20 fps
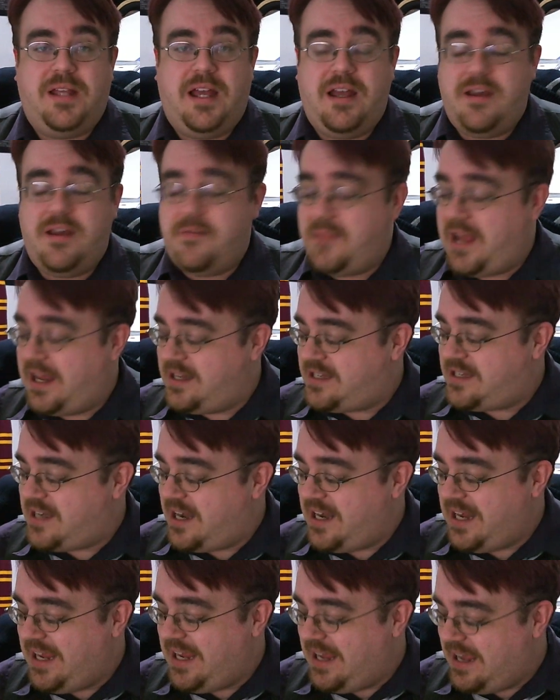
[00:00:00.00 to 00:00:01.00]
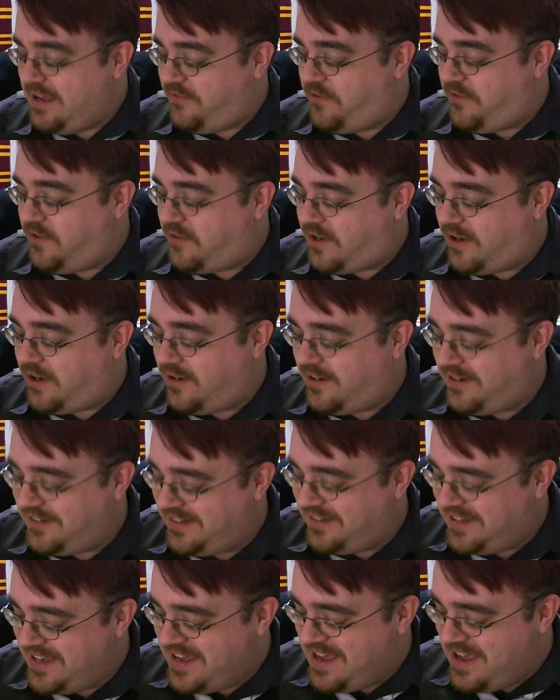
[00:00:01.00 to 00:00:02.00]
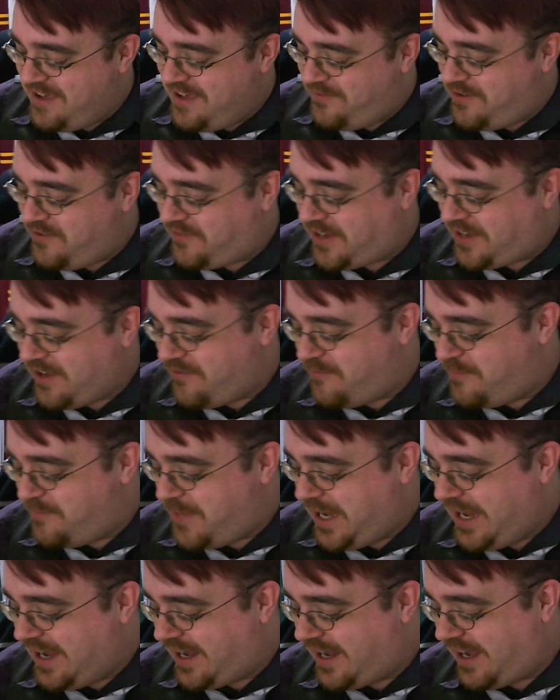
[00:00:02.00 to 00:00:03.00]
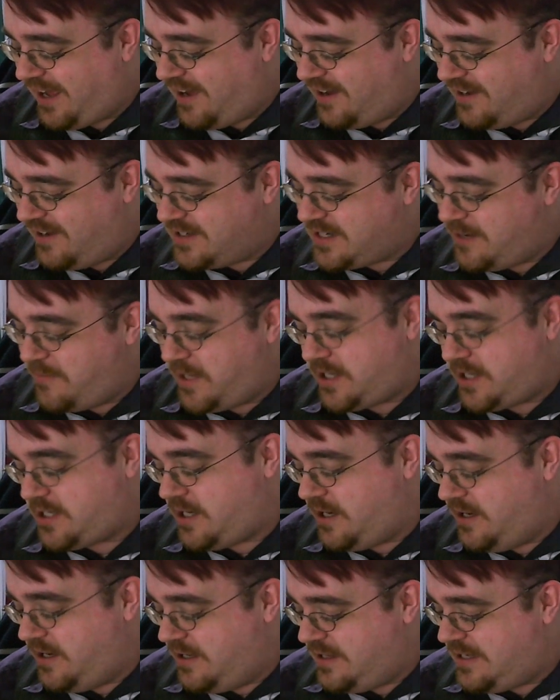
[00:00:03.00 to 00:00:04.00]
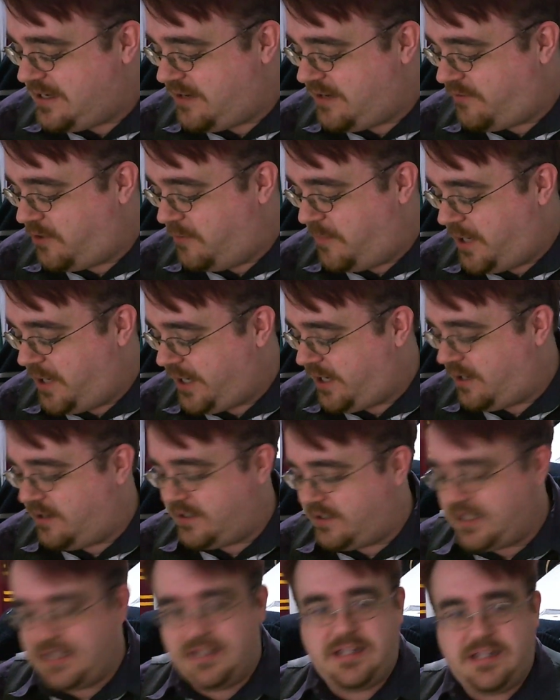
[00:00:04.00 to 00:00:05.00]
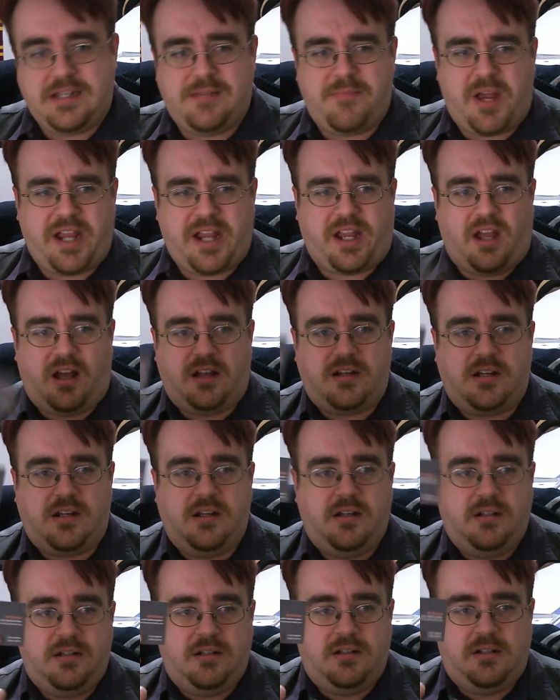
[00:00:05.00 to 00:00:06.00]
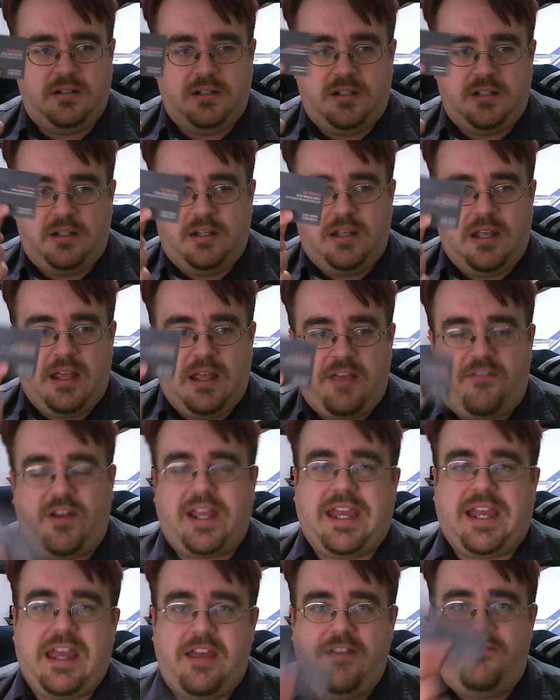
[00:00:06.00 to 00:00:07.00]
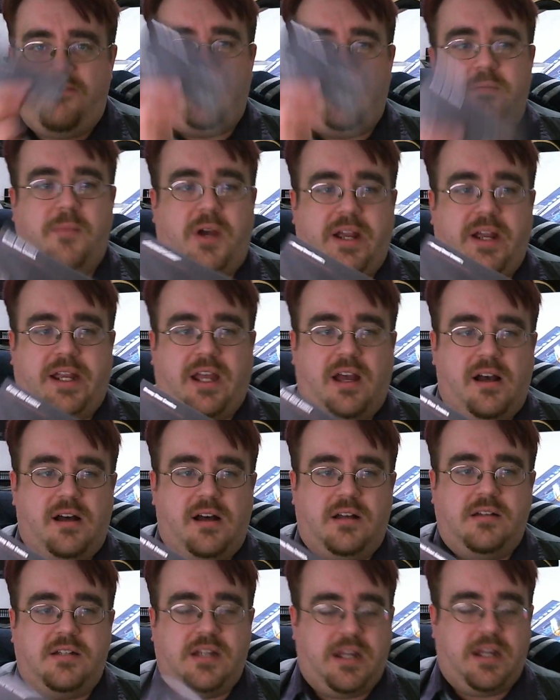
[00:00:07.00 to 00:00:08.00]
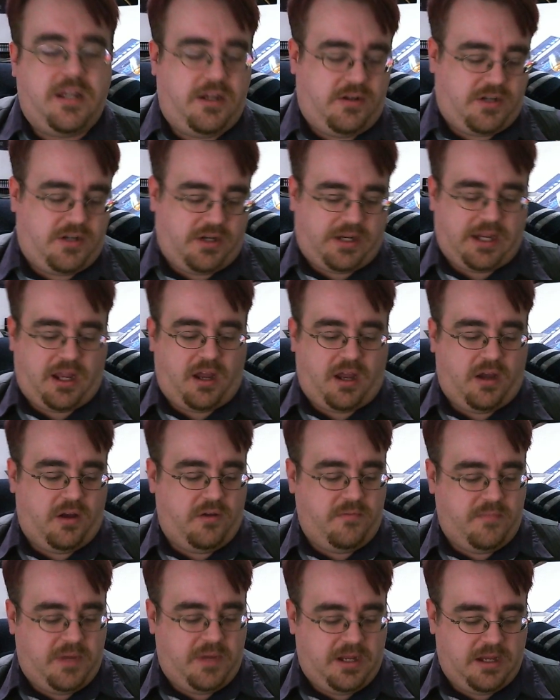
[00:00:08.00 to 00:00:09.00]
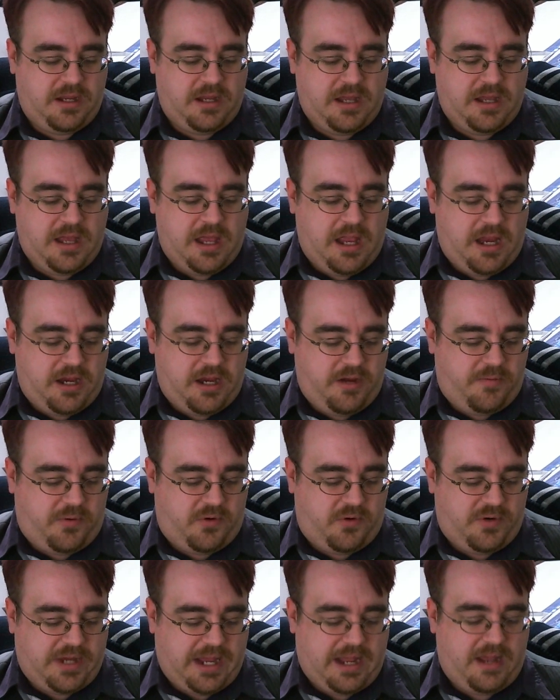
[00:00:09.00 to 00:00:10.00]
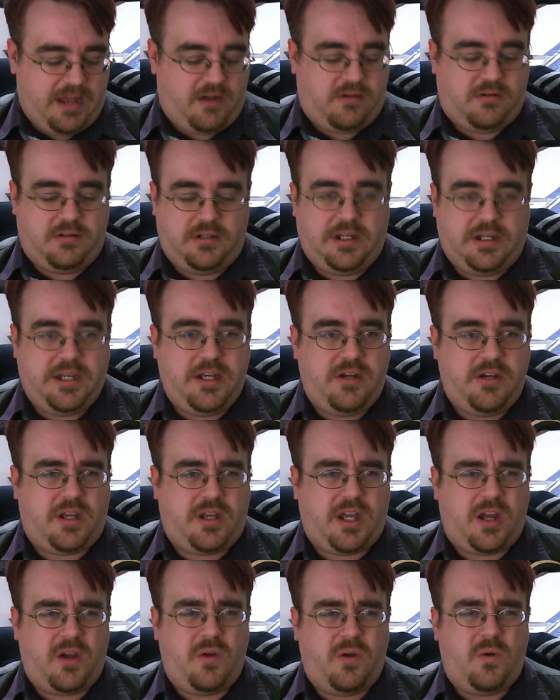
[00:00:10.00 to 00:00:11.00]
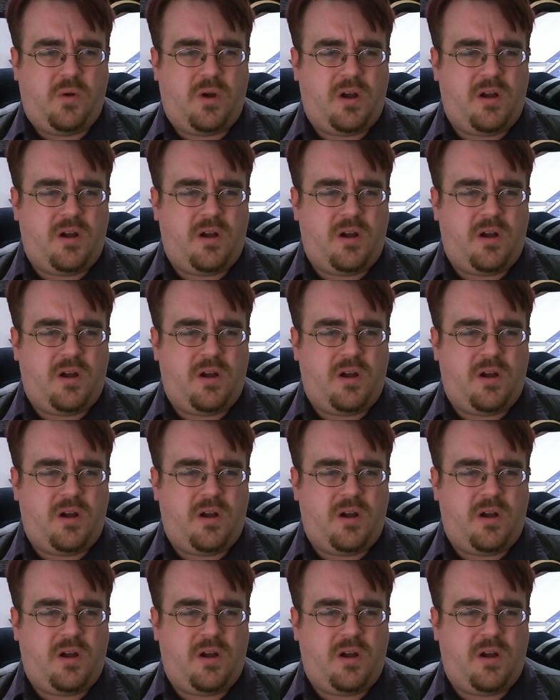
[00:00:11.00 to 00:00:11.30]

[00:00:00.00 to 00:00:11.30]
And certainly, if you've given me a card, I'll show you. I've got my card here. This is my card. If I gave you my card and you took it home and you pulled it out and you go,